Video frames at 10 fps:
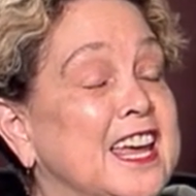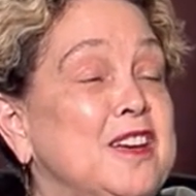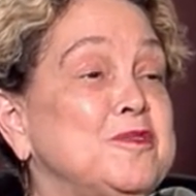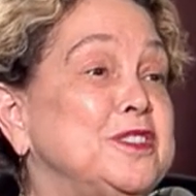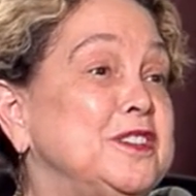
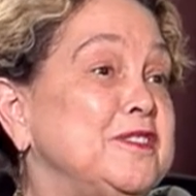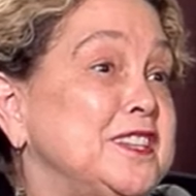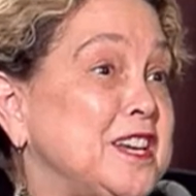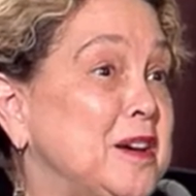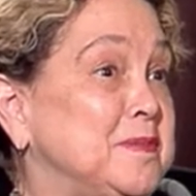and one
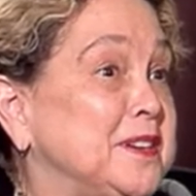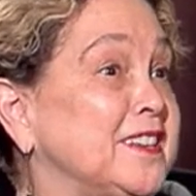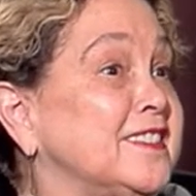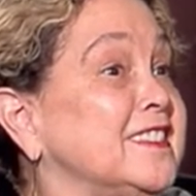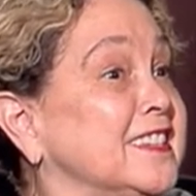
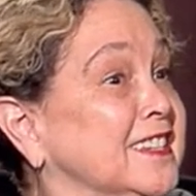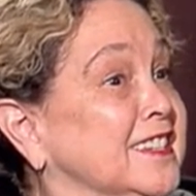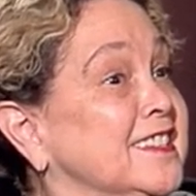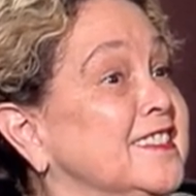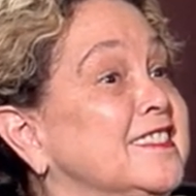topics
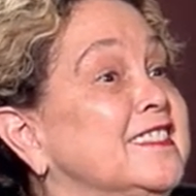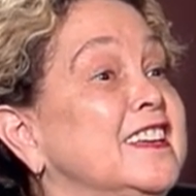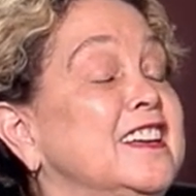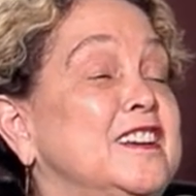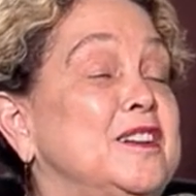is
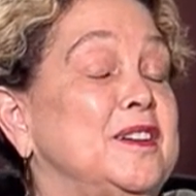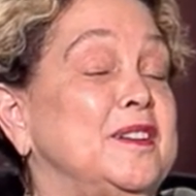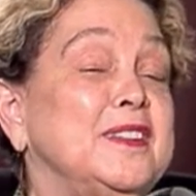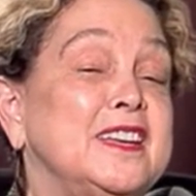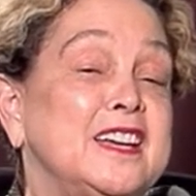a
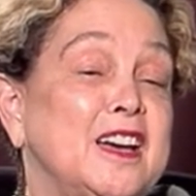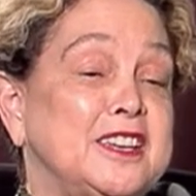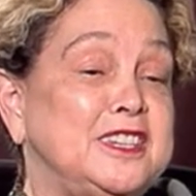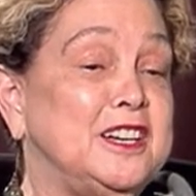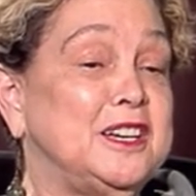
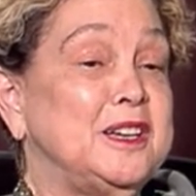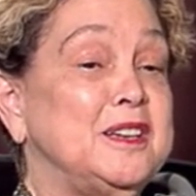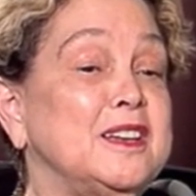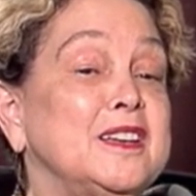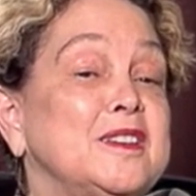young
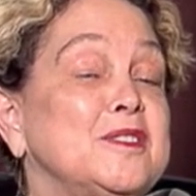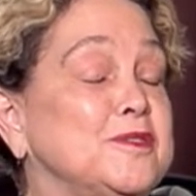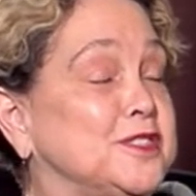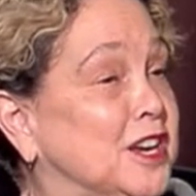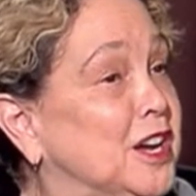
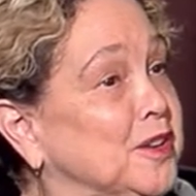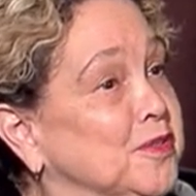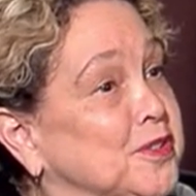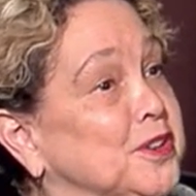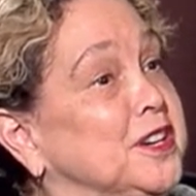
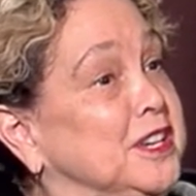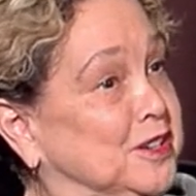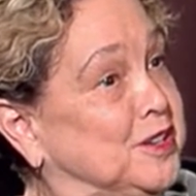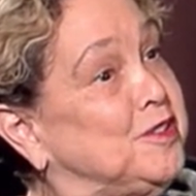photographer here in